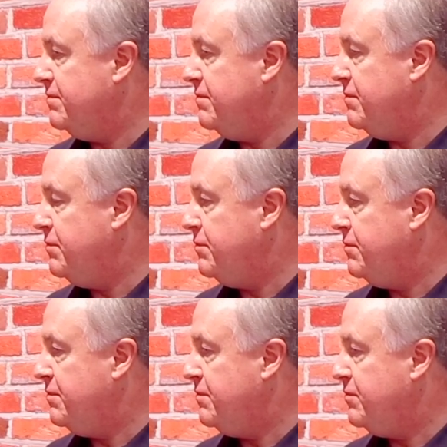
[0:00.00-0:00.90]

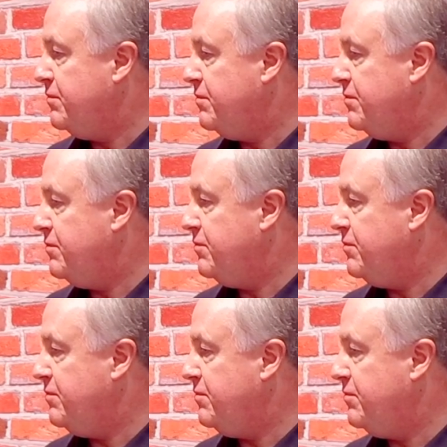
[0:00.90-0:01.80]

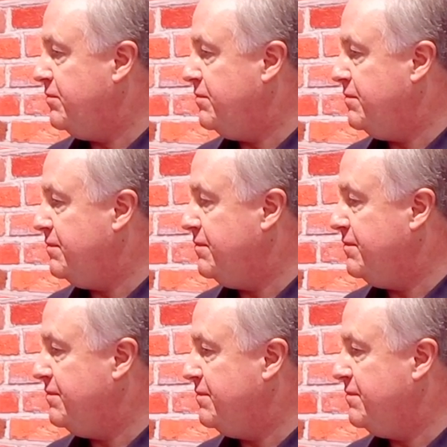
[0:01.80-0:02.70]

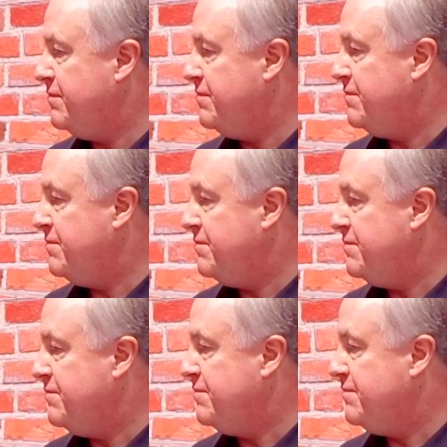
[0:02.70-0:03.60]

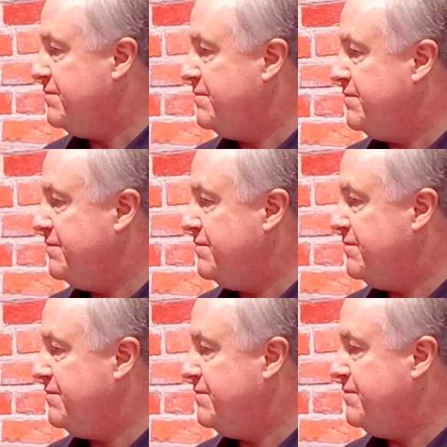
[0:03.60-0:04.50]

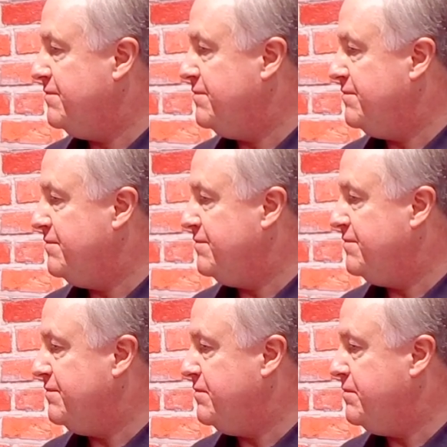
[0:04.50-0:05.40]

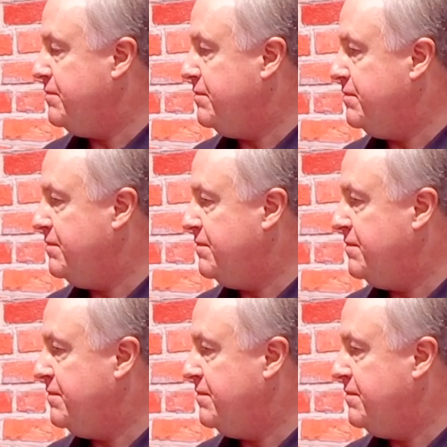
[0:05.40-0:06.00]
(silent)